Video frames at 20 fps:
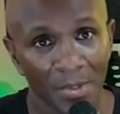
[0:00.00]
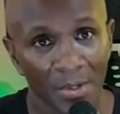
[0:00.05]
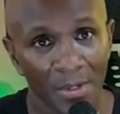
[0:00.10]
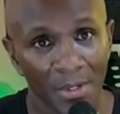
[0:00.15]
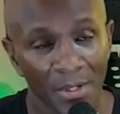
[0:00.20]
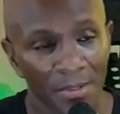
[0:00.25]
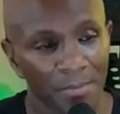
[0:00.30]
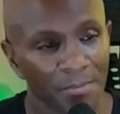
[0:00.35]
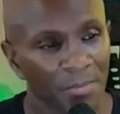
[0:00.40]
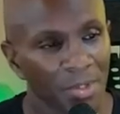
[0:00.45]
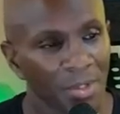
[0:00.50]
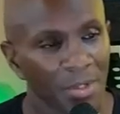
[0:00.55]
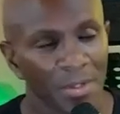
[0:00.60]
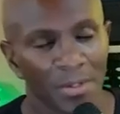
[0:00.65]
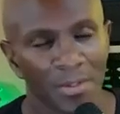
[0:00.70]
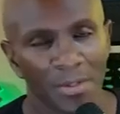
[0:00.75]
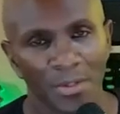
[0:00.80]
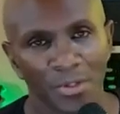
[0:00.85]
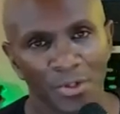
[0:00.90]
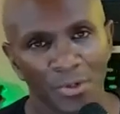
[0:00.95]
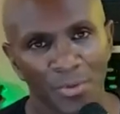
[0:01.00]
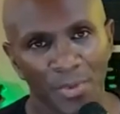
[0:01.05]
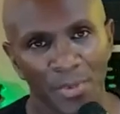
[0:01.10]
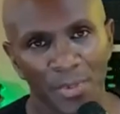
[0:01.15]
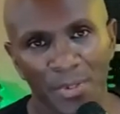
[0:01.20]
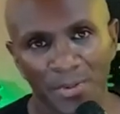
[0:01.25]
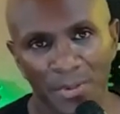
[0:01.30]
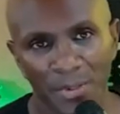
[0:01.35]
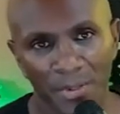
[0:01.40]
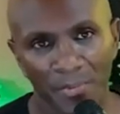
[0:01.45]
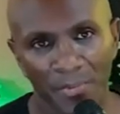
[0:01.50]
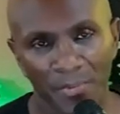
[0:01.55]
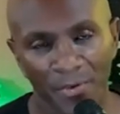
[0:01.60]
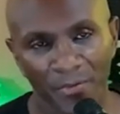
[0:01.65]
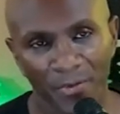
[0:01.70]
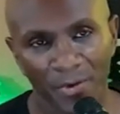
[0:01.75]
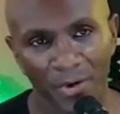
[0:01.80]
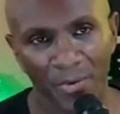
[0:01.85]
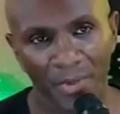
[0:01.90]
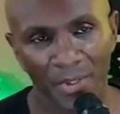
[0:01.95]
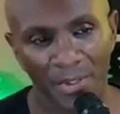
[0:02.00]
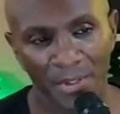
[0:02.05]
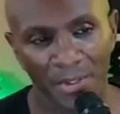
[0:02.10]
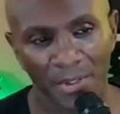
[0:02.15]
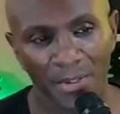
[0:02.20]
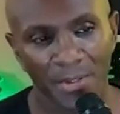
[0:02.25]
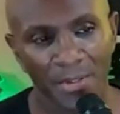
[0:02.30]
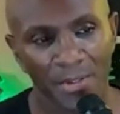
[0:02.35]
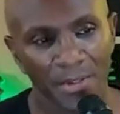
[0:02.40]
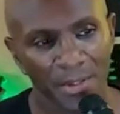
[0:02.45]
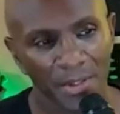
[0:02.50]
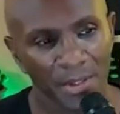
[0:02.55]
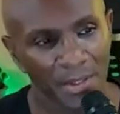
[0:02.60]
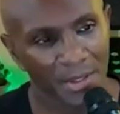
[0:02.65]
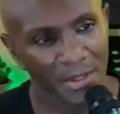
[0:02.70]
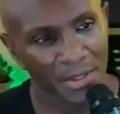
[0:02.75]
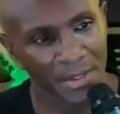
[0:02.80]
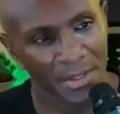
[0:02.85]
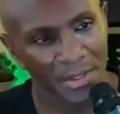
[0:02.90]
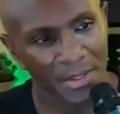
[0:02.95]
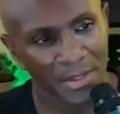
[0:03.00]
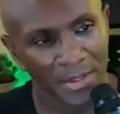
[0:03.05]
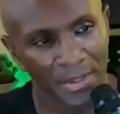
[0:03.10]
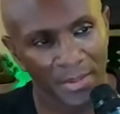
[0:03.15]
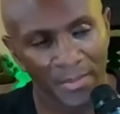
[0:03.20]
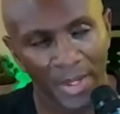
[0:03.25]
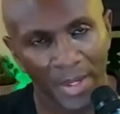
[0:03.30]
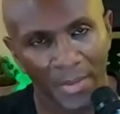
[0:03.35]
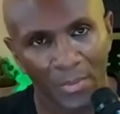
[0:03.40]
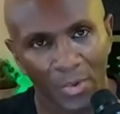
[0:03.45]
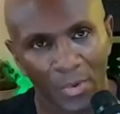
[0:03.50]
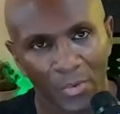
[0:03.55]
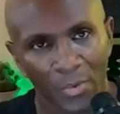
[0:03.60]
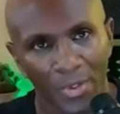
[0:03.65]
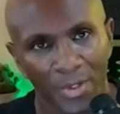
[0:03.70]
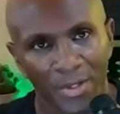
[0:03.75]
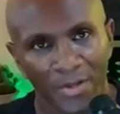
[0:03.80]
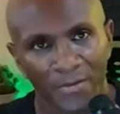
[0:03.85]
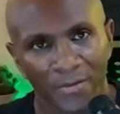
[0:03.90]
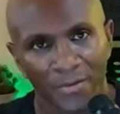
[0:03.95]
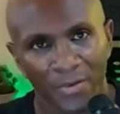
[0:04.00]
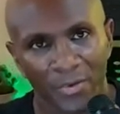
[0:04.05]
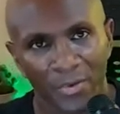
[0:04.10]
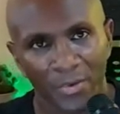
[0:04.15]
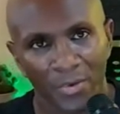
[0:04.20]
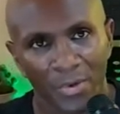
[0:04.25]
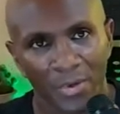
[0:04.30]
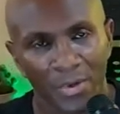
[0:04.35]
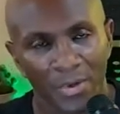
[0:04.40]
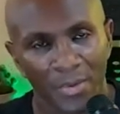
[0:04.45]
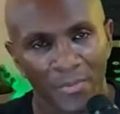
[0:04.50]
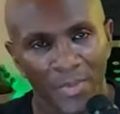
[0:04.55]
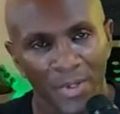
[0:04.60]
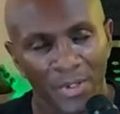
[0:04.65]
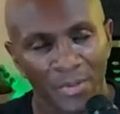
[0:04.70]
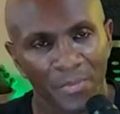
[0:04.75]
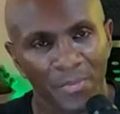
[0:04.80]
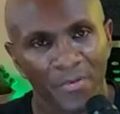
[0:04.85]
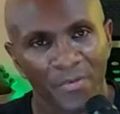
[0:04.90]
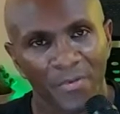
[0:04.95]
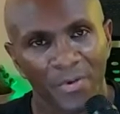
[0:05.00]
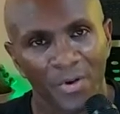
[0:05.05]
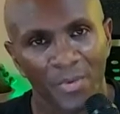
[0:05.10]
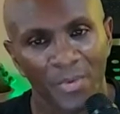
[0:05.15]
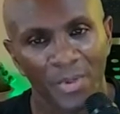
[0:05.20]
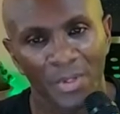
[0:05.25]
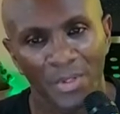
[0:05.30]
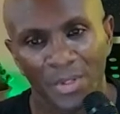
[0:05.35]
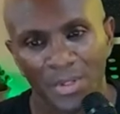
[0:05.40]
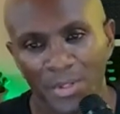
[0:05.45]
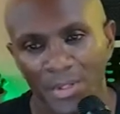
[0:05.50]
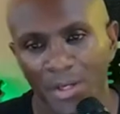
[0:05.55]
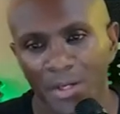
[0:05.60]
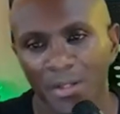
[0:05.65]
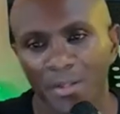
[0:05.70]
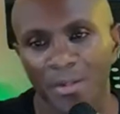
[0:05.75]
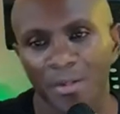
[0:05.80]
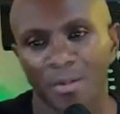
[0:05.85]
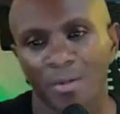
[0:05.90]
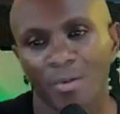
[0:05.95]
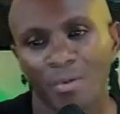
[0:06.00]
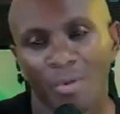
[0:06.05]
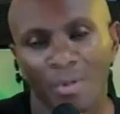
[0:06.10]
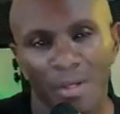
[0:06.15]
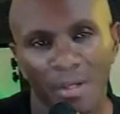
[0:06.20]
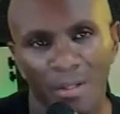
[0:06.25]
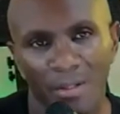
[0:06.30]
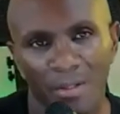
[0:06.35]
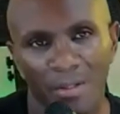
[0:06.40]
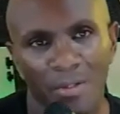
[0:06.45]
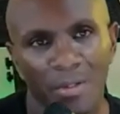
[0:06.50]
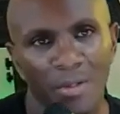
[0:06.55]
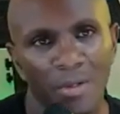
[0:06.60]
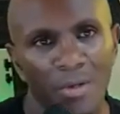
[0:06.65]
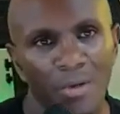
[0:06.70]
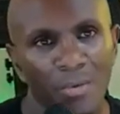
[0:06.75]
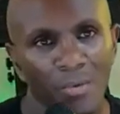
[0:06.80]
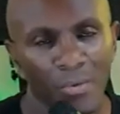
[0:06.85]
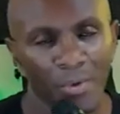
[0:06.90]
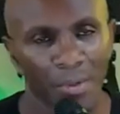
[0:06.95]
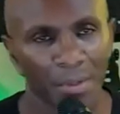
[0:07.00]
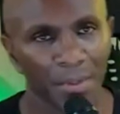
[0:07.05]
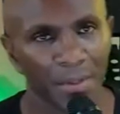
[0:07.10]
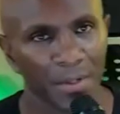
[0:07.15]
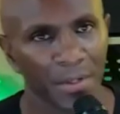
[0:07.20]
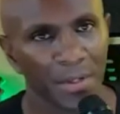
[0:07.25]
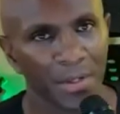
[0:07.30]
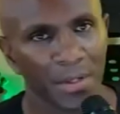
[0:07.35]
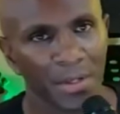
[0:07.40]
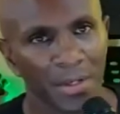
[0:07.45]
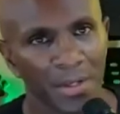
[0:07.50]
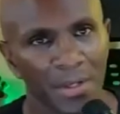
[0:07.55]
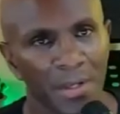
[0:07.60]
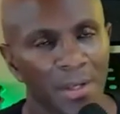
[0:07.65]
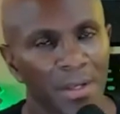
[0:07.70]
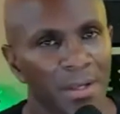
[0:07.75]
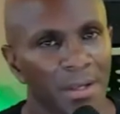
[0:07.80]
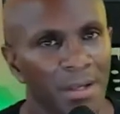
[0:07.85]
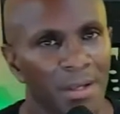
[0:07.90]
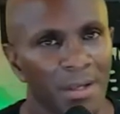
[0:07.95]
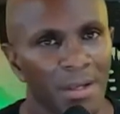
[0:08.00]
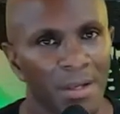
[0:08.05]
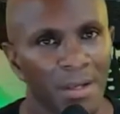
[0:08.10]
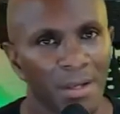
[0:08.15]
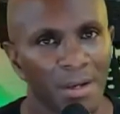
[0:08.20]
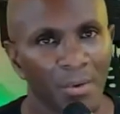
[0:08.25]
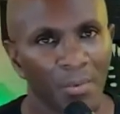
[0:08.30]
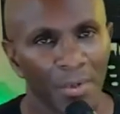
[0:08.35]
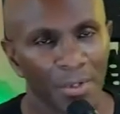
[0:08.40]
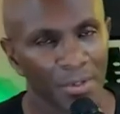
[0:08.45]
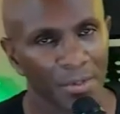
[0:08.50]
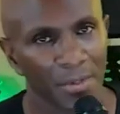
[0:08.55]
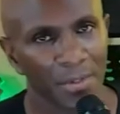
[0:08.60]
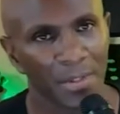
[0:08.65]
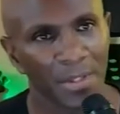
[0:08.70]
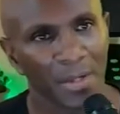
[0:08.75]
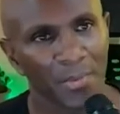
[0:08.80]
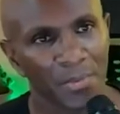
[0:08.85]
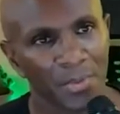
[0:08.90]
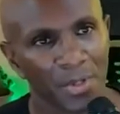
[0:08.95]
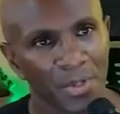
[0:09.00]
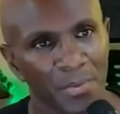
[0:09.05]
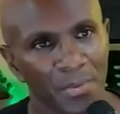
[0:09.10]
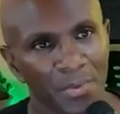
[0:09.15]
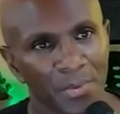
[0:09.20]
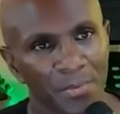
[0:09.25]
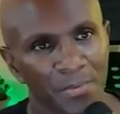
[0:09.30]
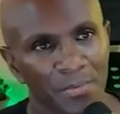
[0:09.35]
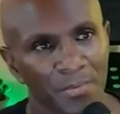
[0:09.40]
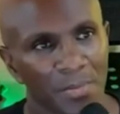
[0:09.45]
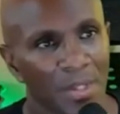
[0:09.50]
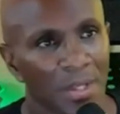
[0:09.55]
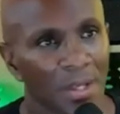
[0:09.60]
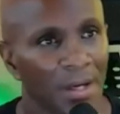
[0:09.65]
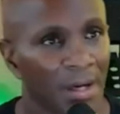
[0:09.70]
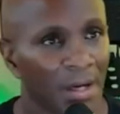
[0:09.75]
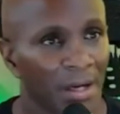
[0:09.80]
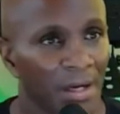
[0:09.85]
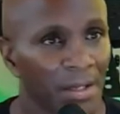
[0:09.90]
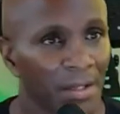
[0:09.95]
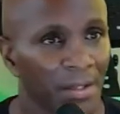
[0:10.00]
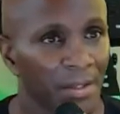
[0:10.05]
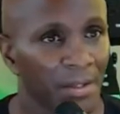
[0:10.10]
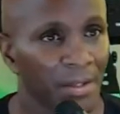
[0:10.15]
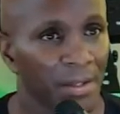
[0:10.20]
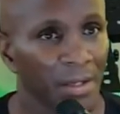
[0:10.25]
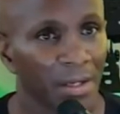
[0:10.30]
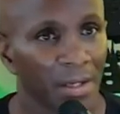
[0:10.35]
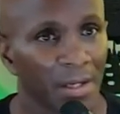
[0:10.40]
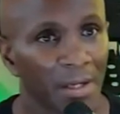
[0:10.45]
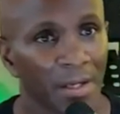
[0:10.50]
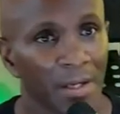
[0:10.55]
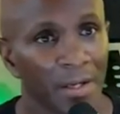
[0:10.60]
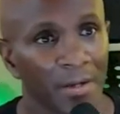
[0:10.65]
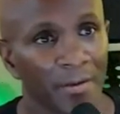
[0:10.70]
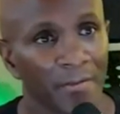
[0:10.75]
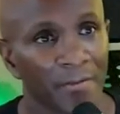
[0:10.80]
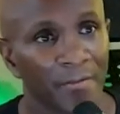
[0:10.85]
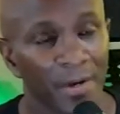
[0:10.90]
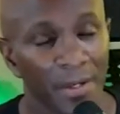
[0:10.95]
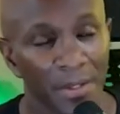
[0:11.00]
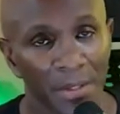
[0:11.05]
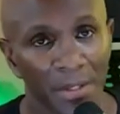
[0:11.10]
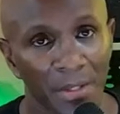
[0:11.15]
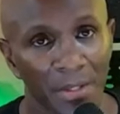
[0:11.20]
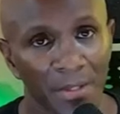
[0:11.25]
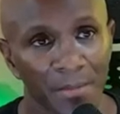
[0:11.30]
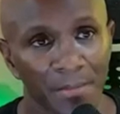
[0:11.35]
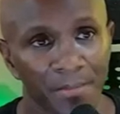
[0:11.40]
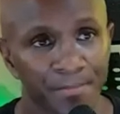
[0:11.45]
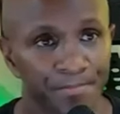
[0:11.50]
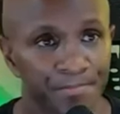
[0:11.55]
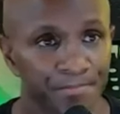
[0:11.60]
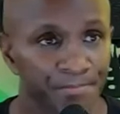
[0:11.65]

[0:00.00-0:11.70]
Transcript: Alright, so in terms of system performance, yes, the MacBook will give you better performance than you'll get with the Windows laptop. And finally,